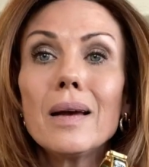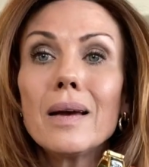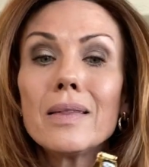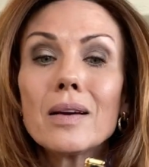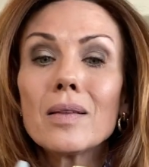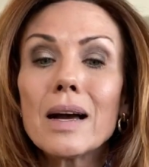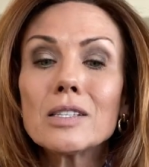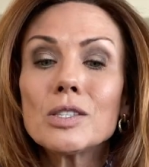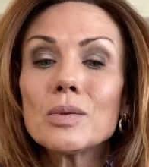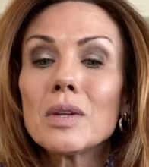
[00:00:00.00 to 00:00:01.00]
And they'll
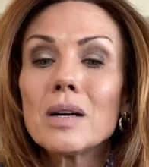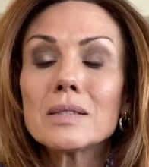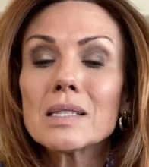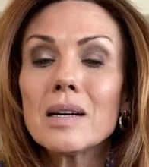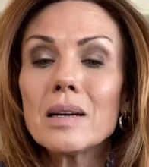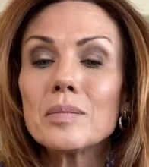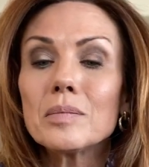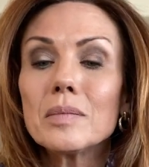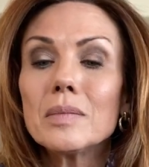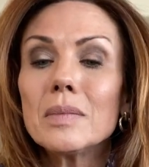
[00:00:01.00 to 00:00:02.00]
last you a long time.
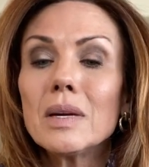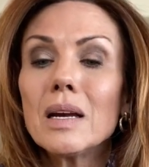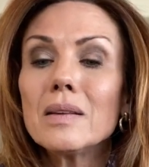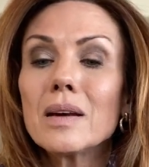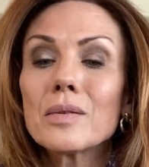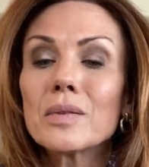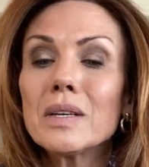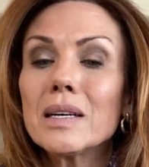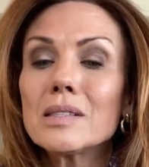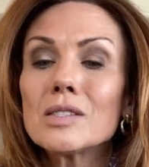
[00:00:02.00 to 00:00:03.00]
And the other
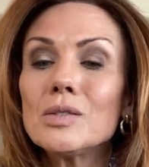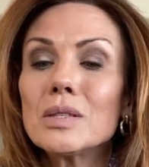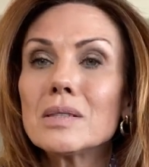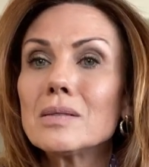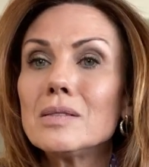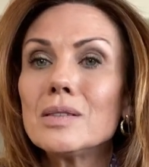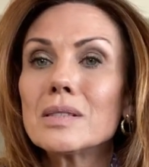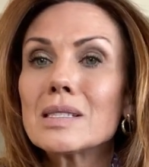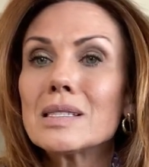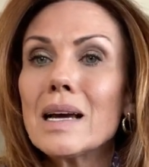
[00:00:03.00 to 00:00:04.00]
thing is you can you
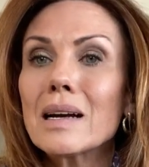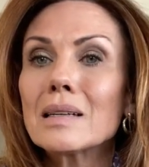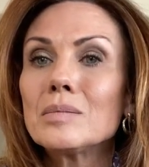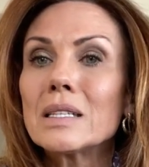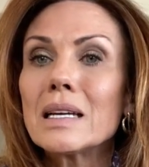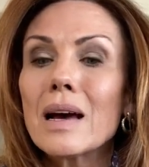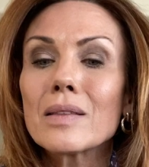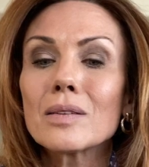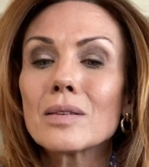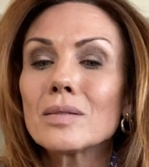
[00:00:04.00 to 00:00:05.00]
can stack them
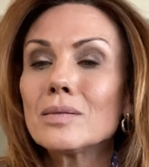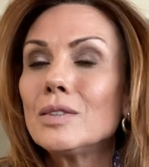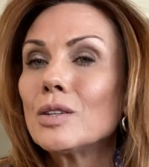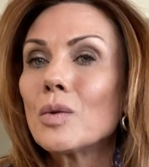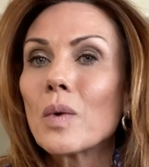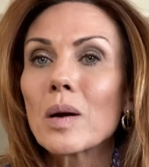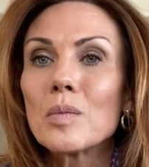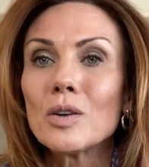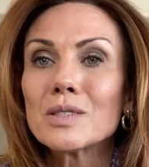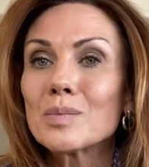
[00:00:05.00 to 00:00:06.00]
together. You can wear
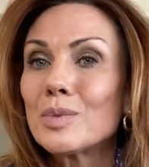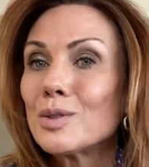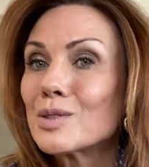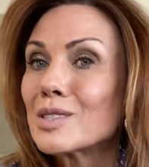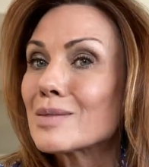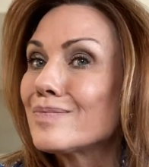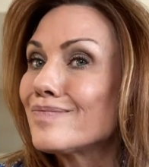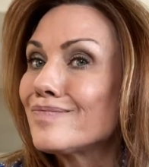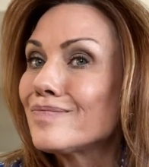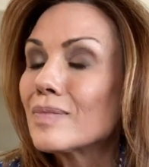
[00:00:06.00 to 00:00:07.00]
multiples.
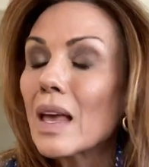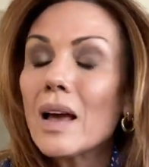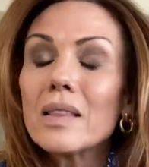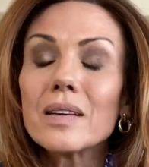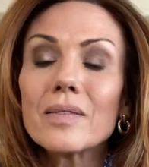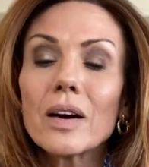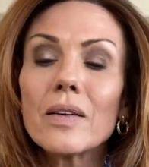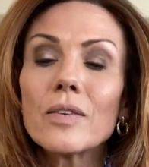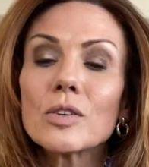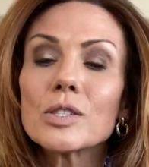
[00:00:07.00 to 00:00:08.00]
They're
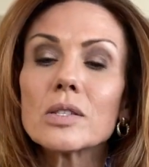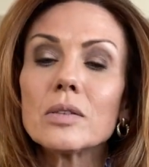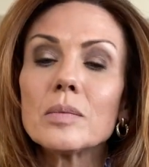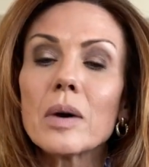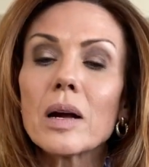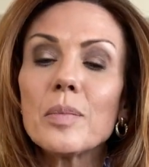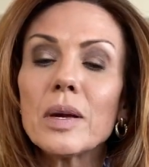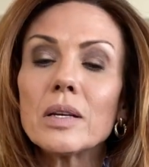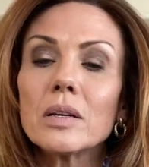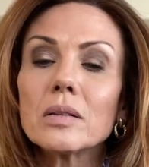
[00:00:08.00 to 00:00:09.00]
very versatile in my
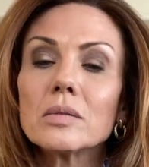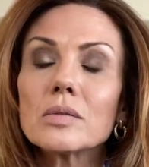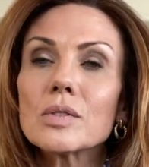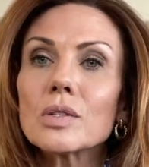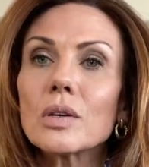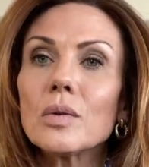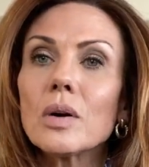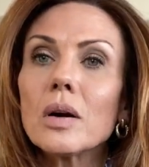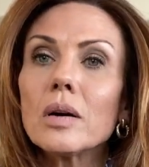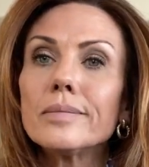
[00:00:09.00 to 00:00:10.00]
opinion.
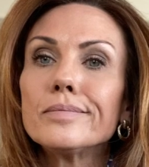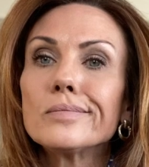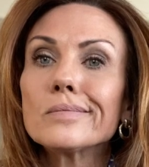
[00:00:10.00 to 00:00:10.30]
So um,